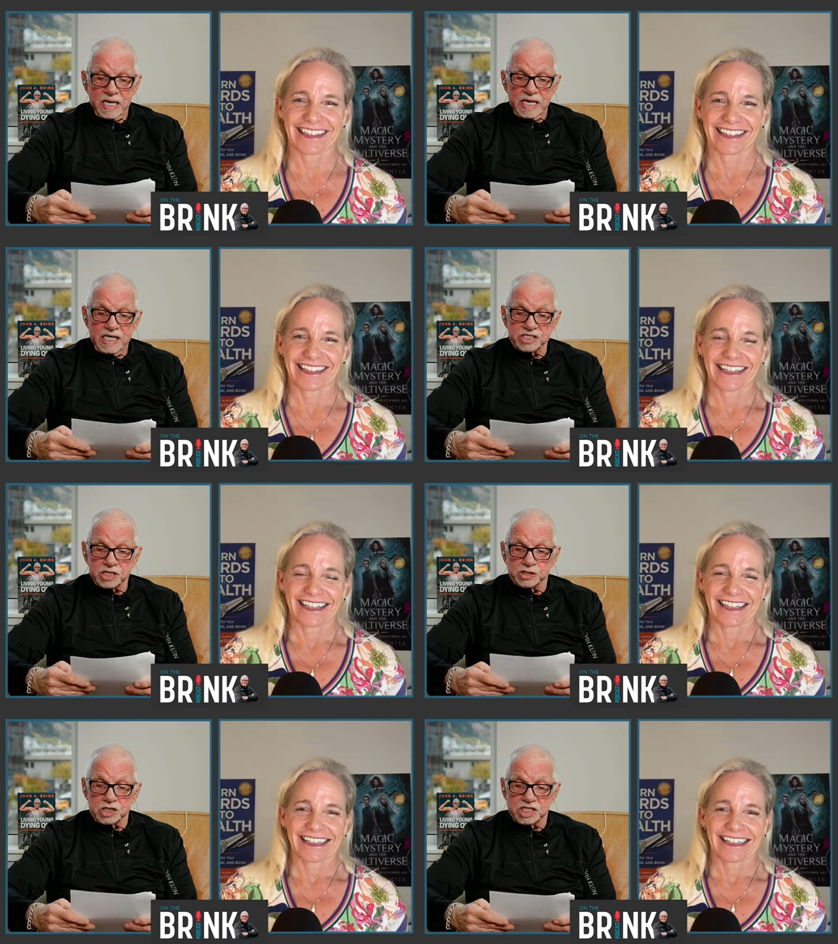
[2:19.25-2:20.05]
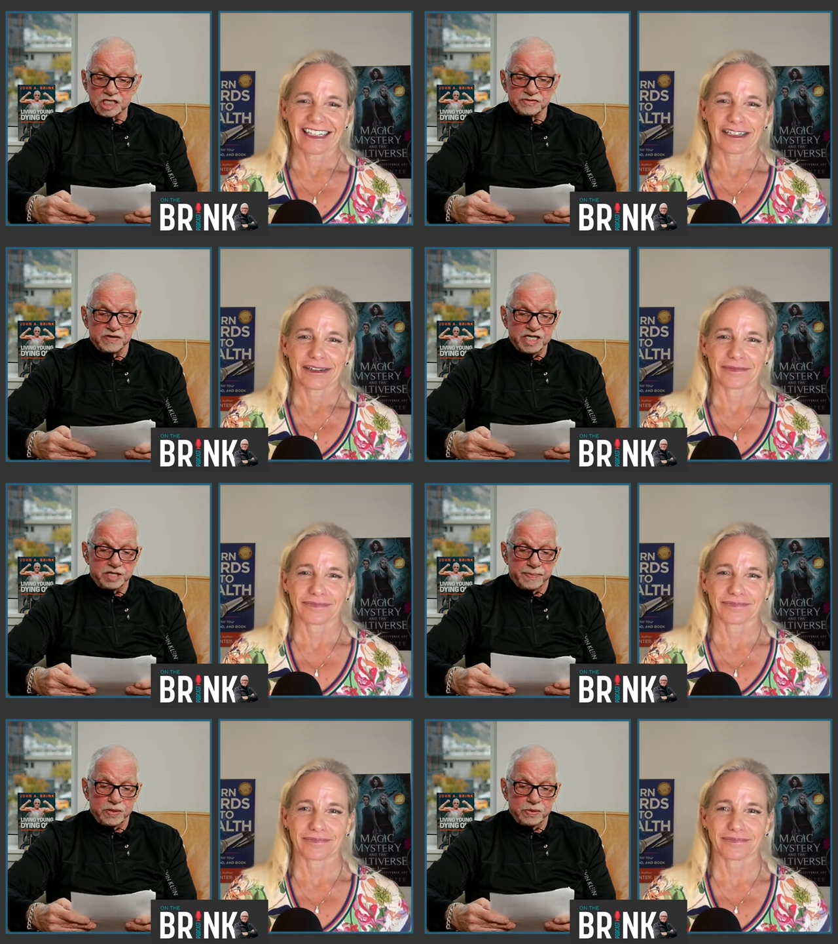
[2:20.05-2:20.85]
Speaker 1: is a successful
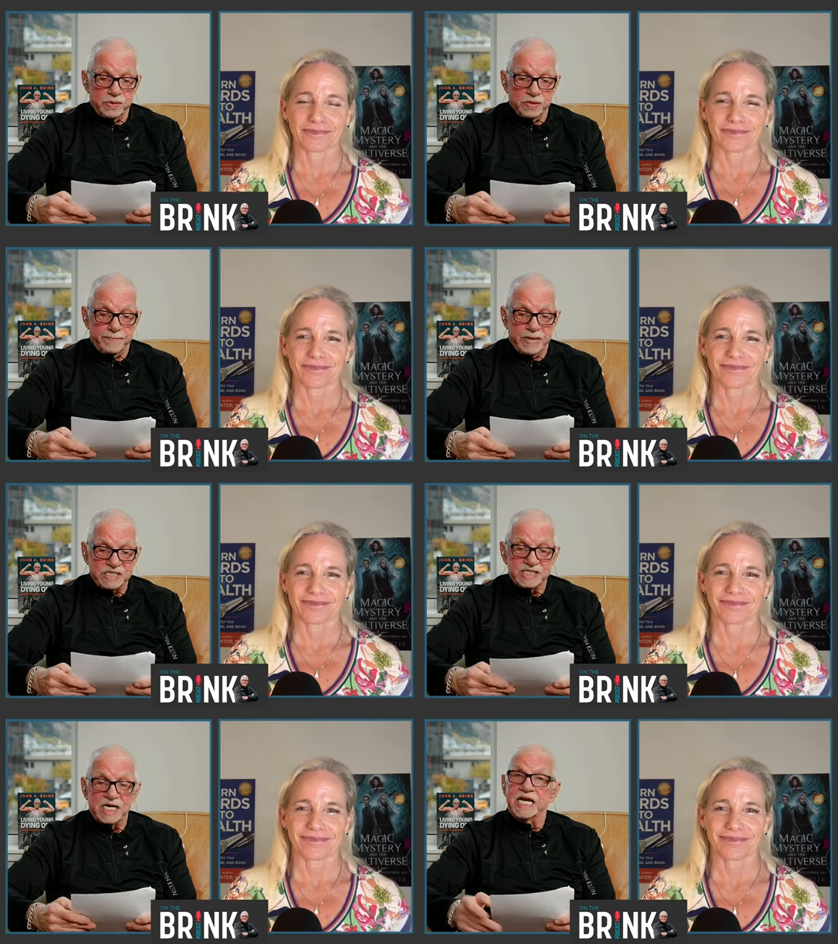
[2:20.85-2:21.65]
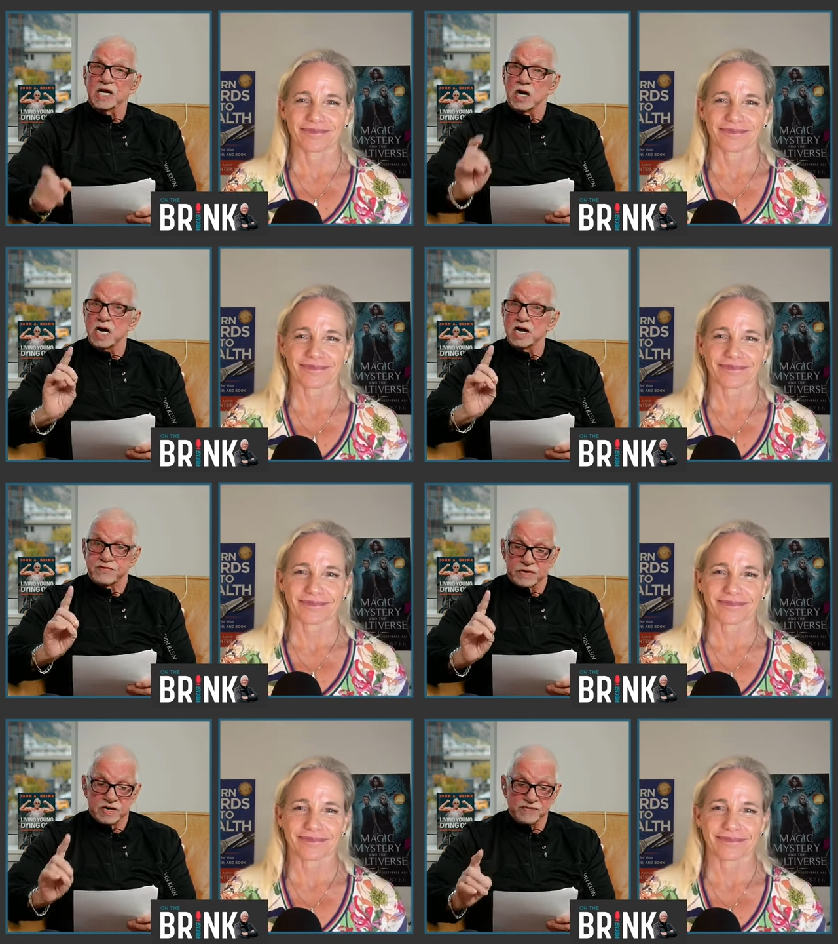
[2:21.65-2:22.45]
entrepreneur, best-selling
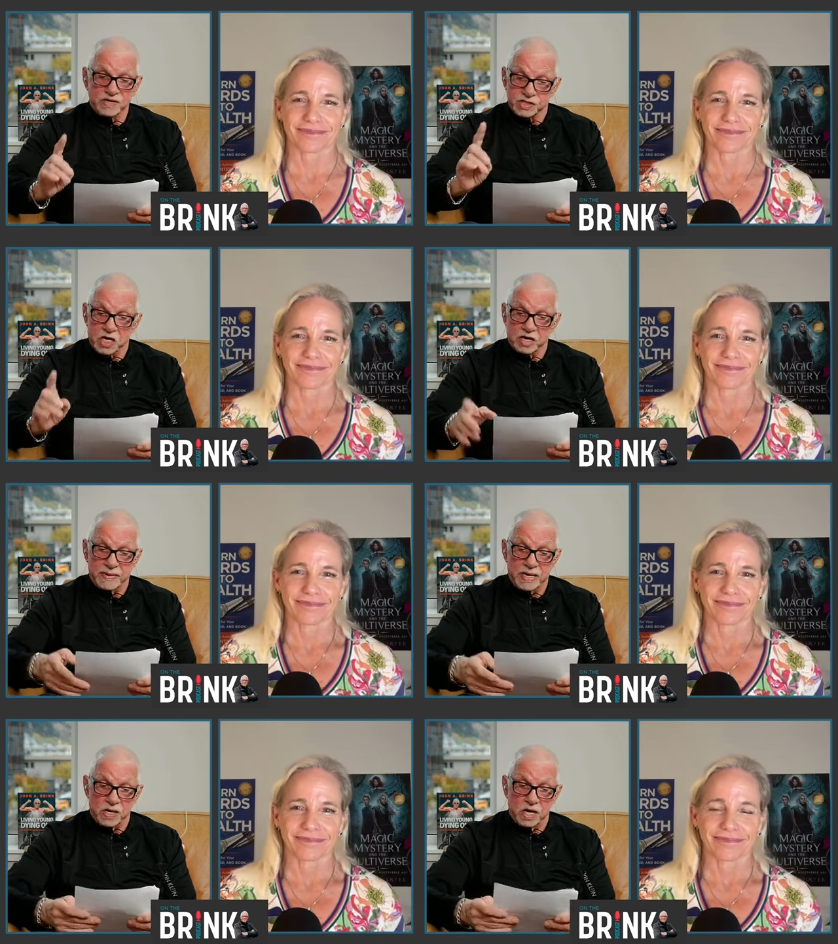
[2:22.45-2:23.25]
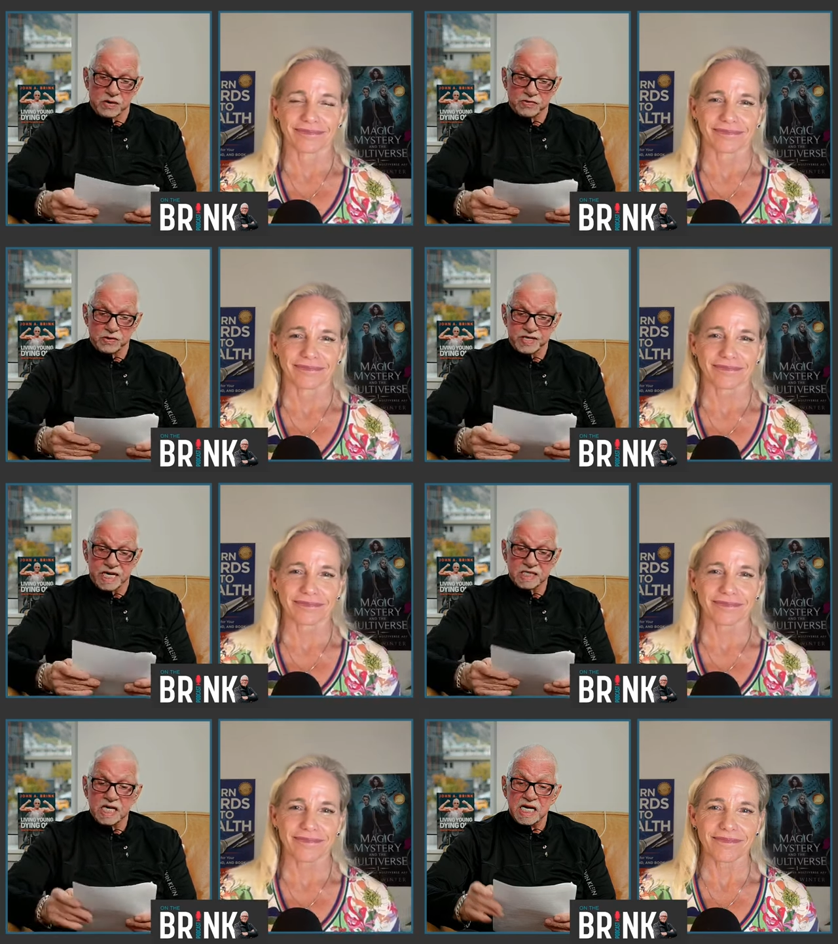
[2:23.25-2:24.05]
author, and we'll talk about all of those
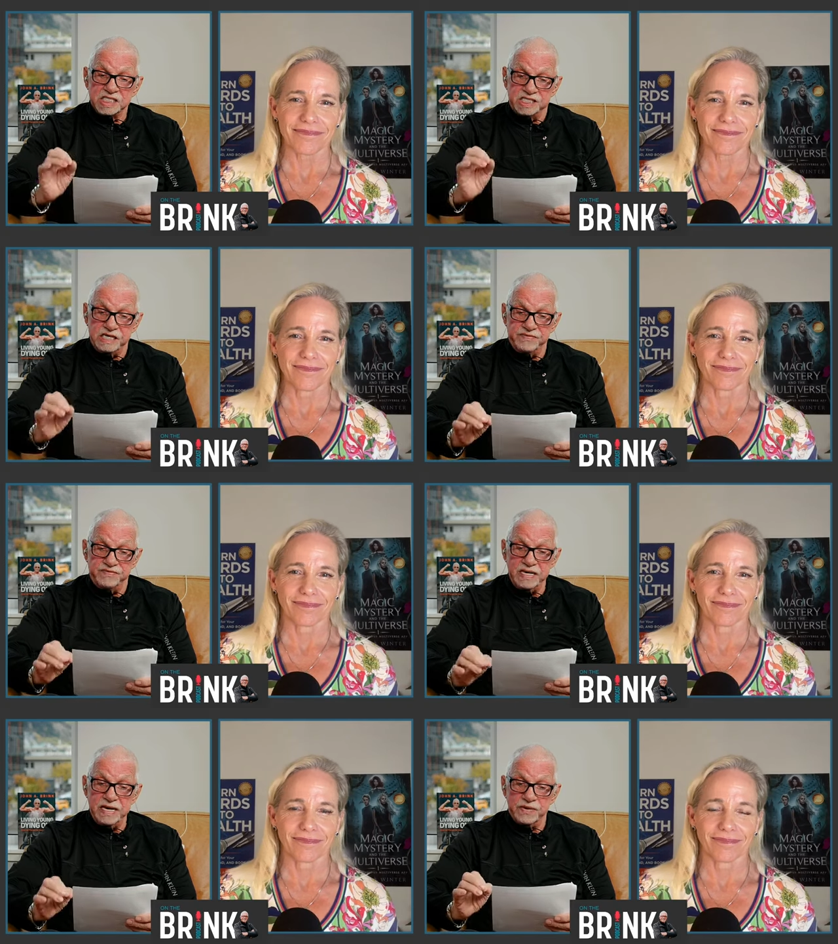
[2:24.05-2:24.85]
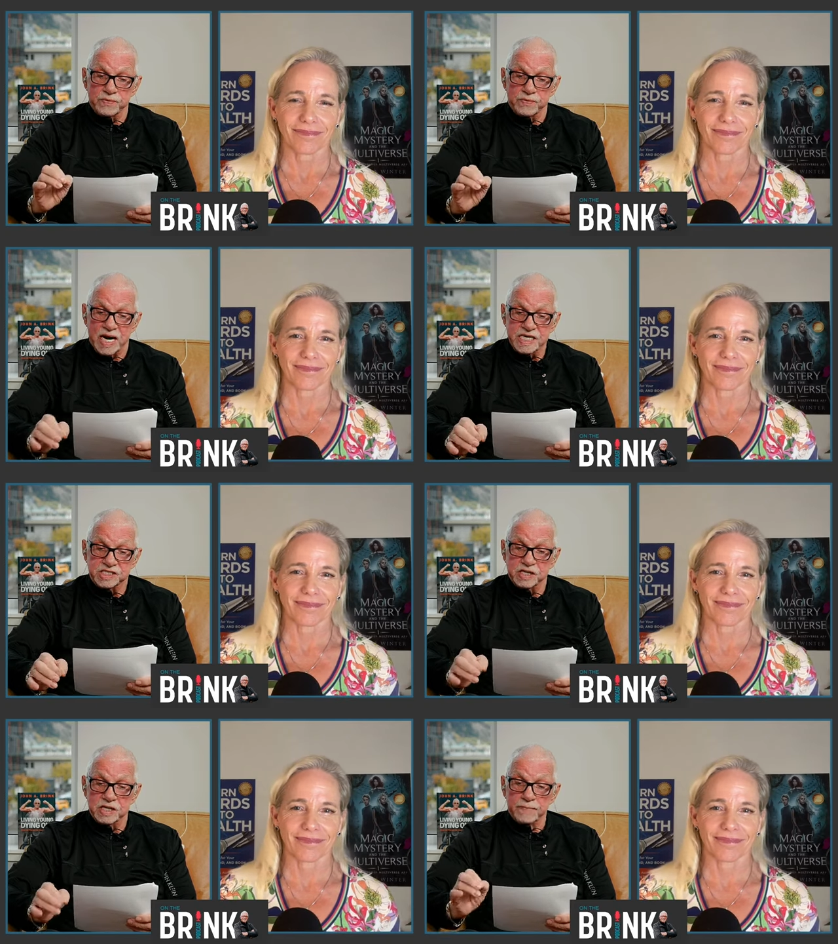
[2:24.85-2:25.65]
things. TV
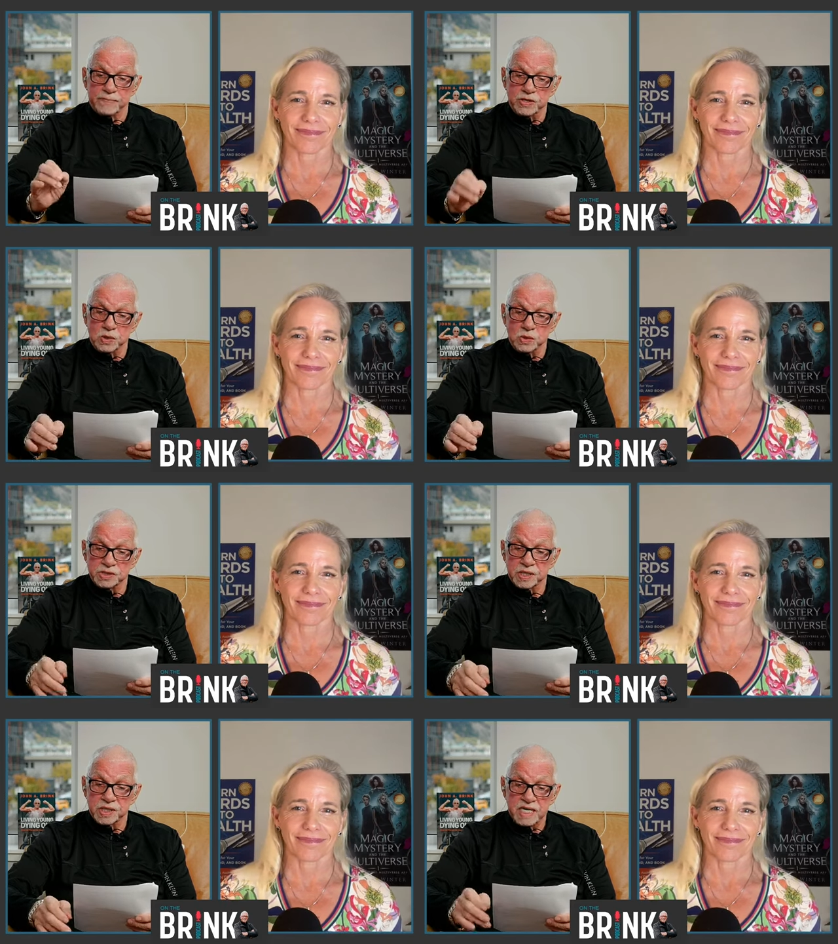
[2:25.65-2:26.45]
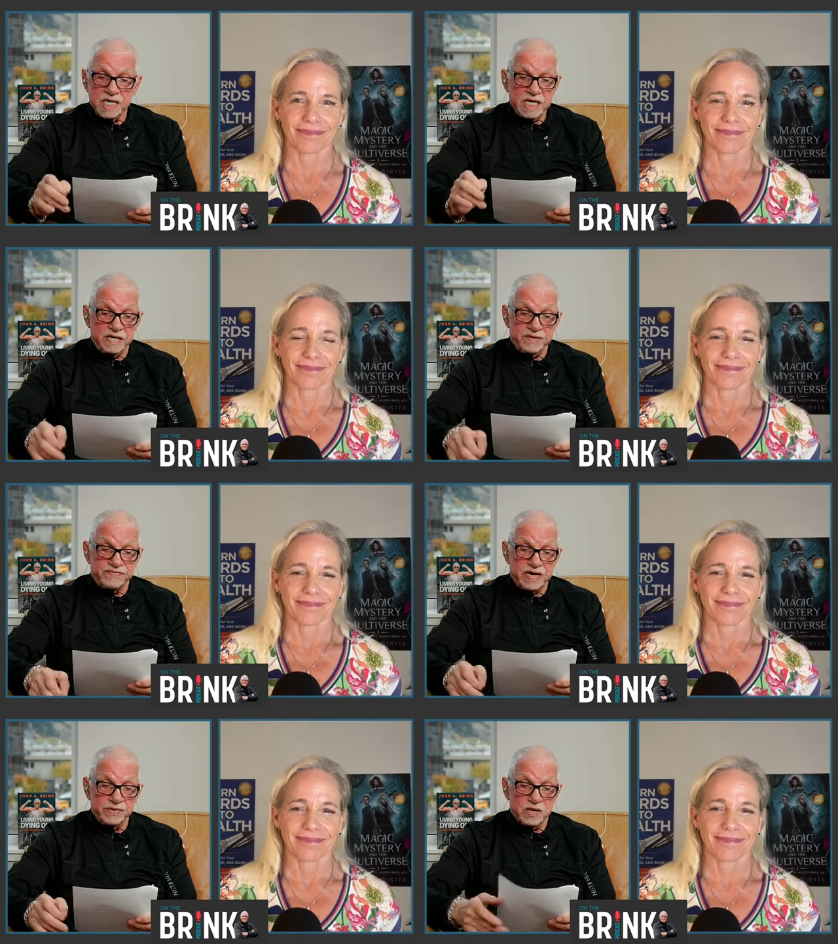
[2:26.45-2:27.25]
writer, producer, and the
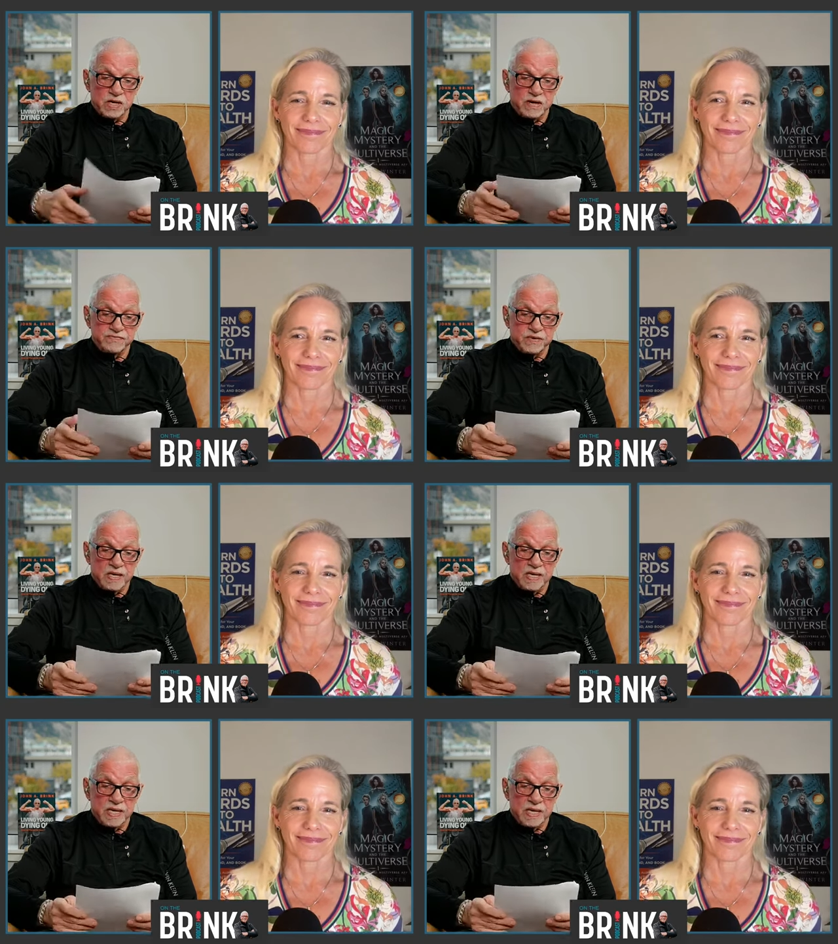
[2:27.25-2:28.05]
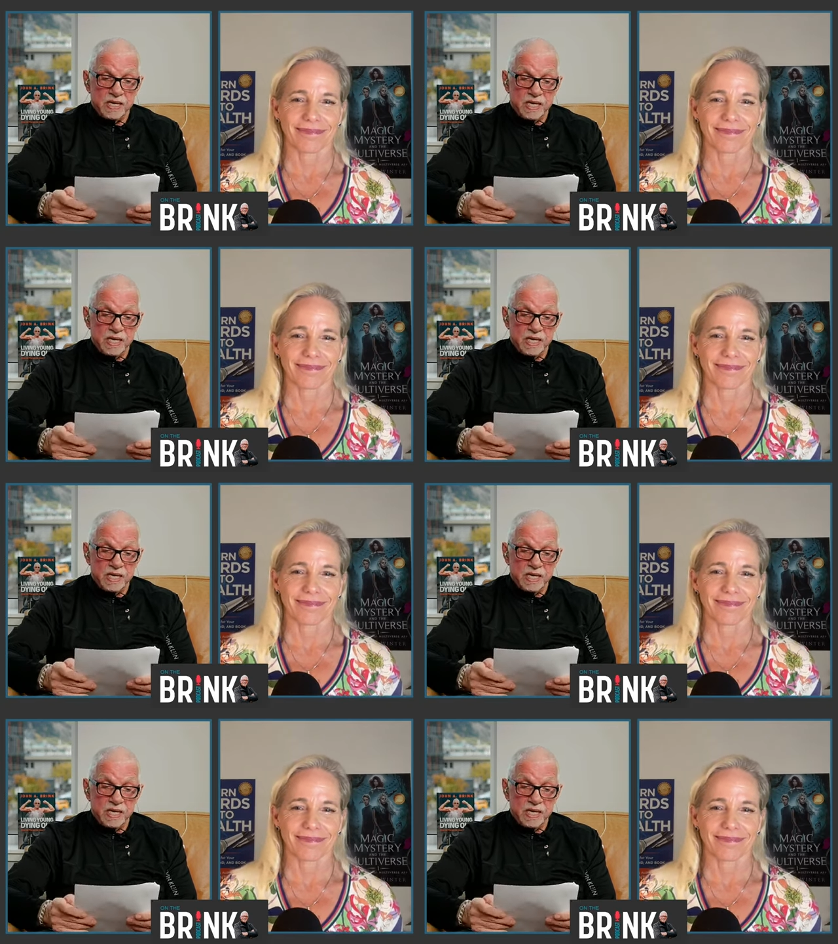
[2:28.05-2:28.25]
founder of uh,